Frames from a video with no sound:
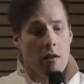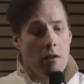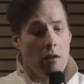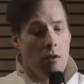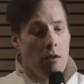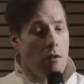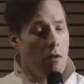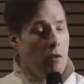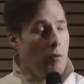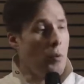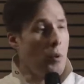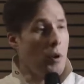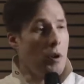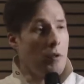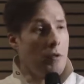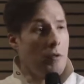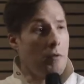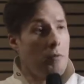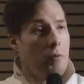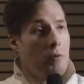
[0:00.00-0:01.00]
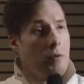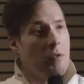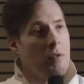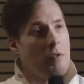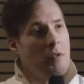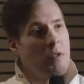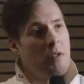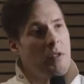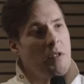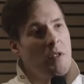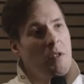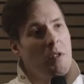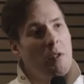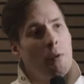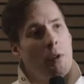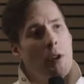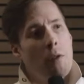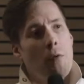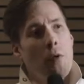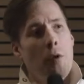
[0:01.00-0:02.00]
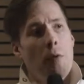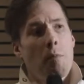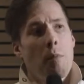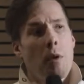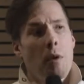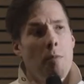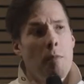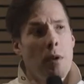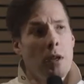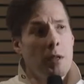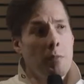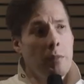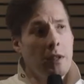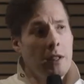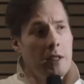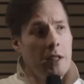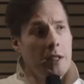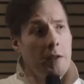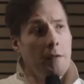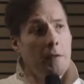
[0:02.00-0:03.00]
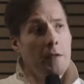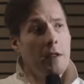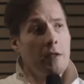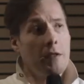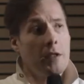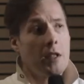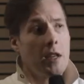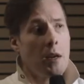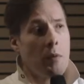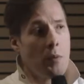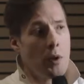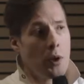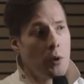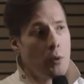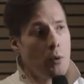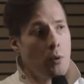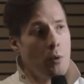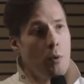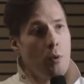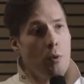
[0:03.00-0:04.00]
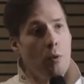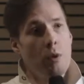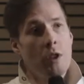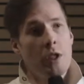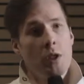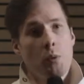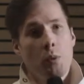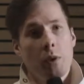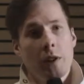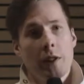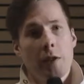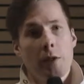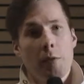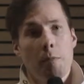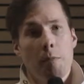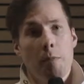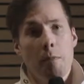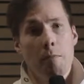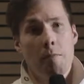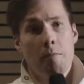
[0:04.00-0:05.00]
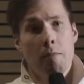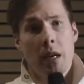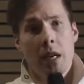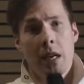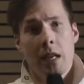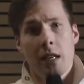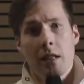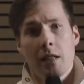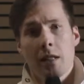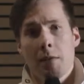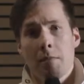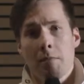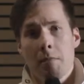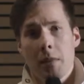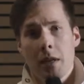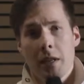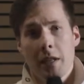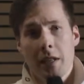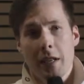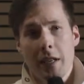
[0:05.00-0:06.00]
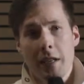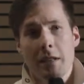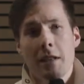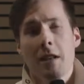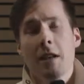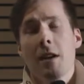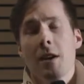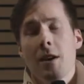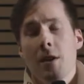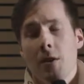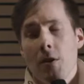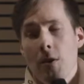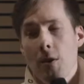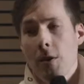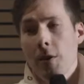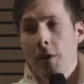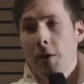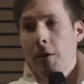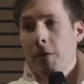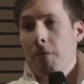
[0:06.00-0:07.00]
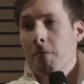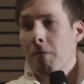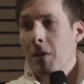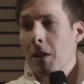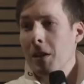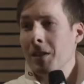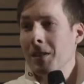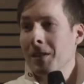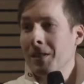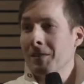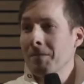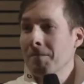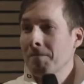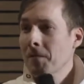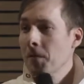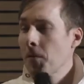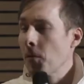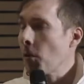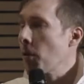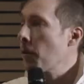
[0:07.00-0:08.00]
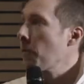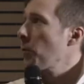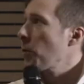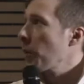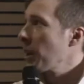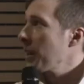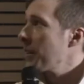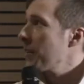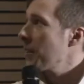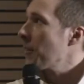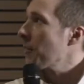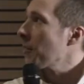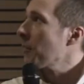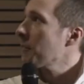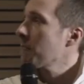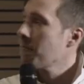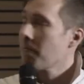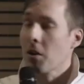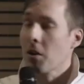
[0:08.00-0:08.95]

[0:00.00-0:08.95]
or we're looking for possibilities if there's someone who is willing to pay us money on for get their